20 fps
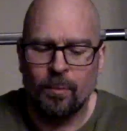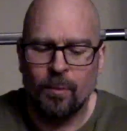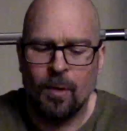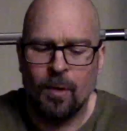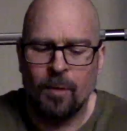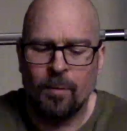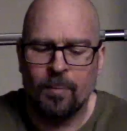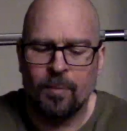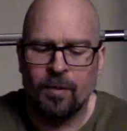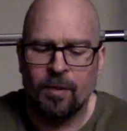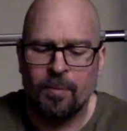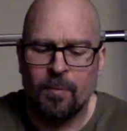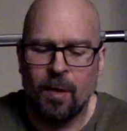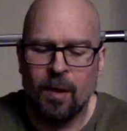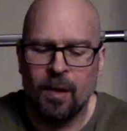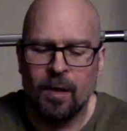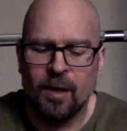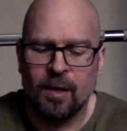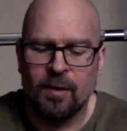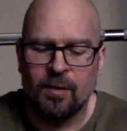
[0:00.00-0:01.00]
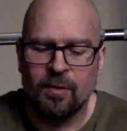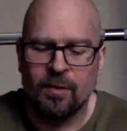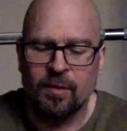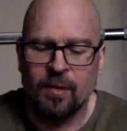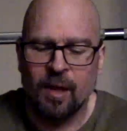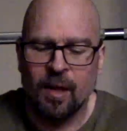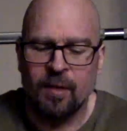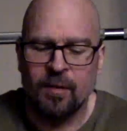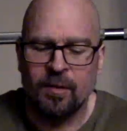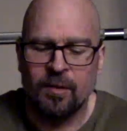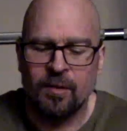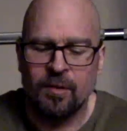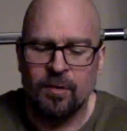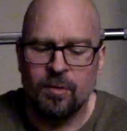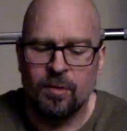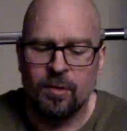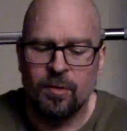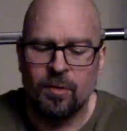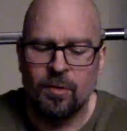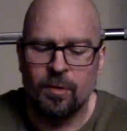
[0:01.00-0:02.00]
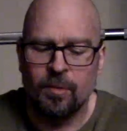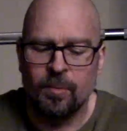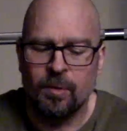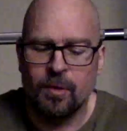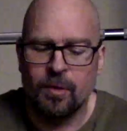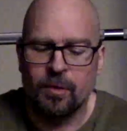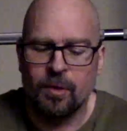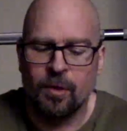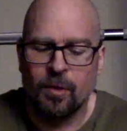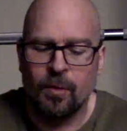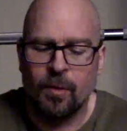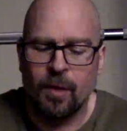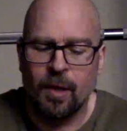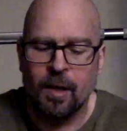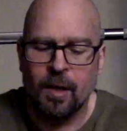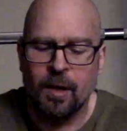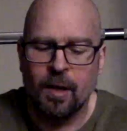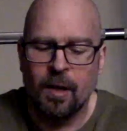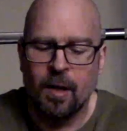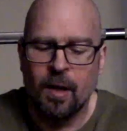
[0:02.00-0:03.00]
well, small exercises, you could do them, you could throw in